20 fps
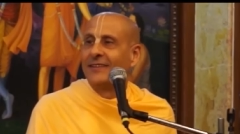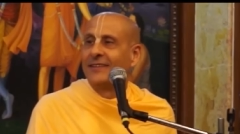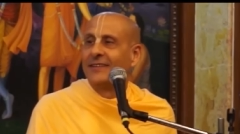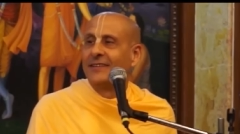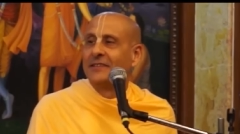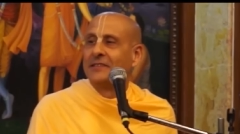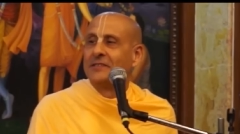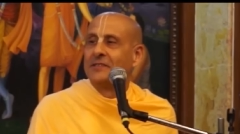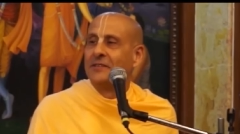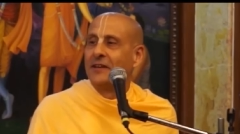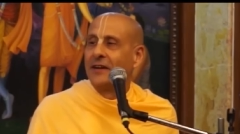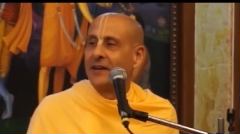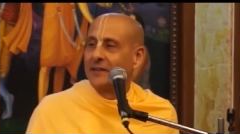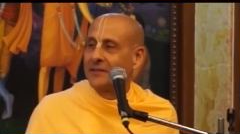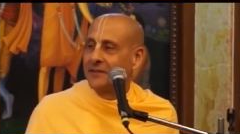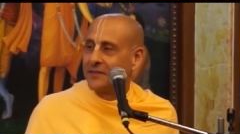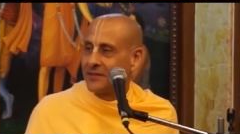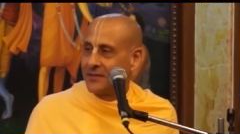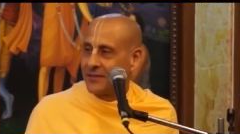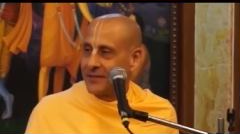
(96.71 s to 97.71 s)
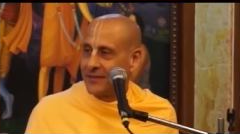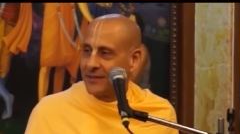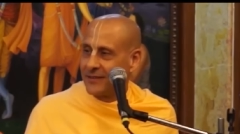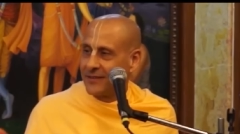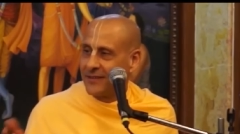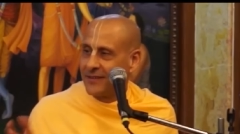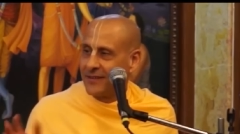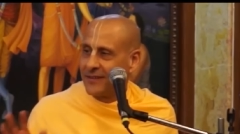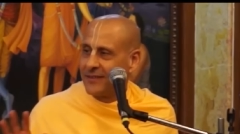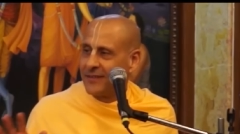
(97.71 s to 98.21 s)
is not
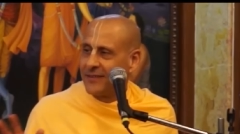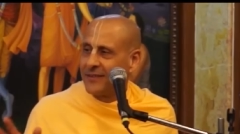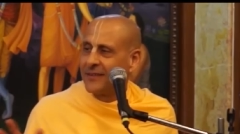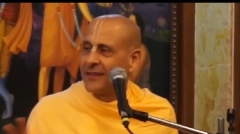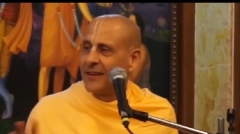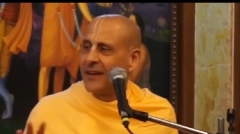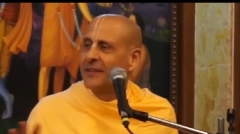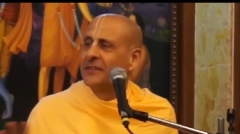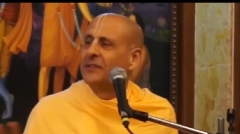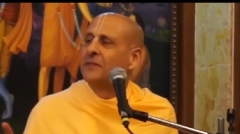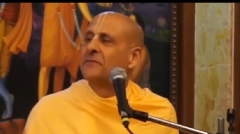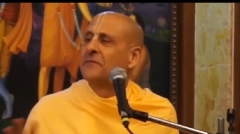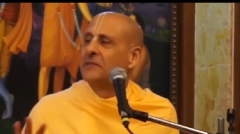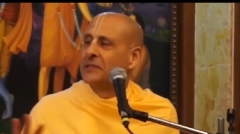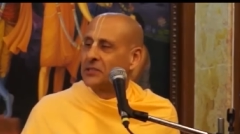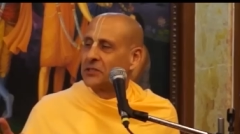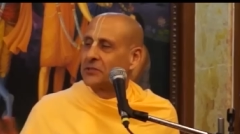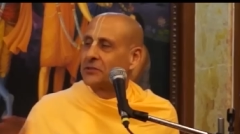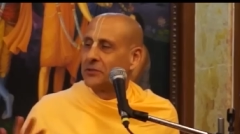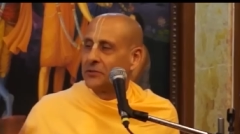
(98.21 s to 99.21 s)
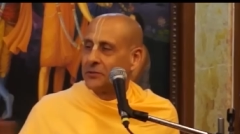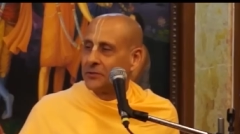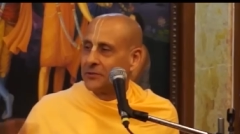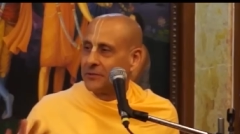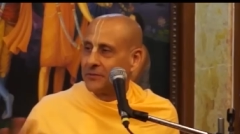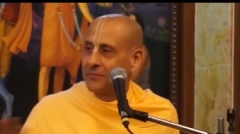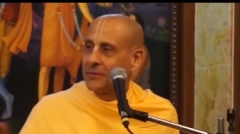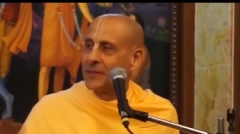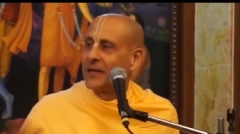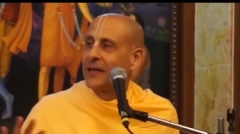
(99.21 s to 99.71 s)
on the physical
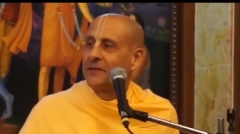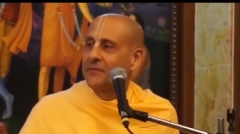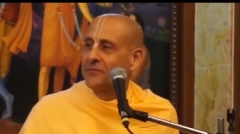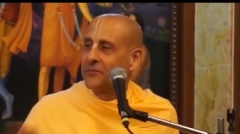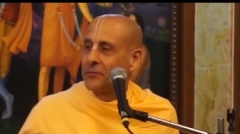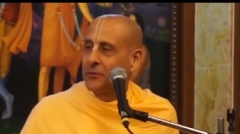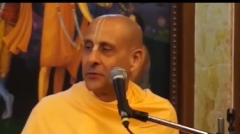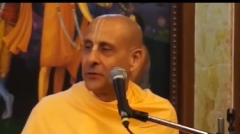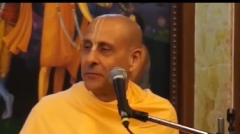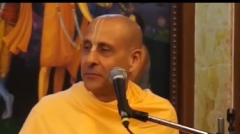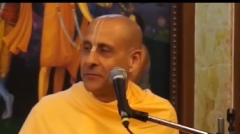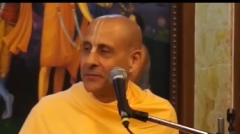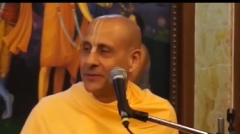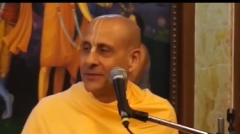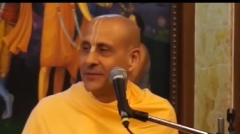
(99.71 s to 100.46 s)
platform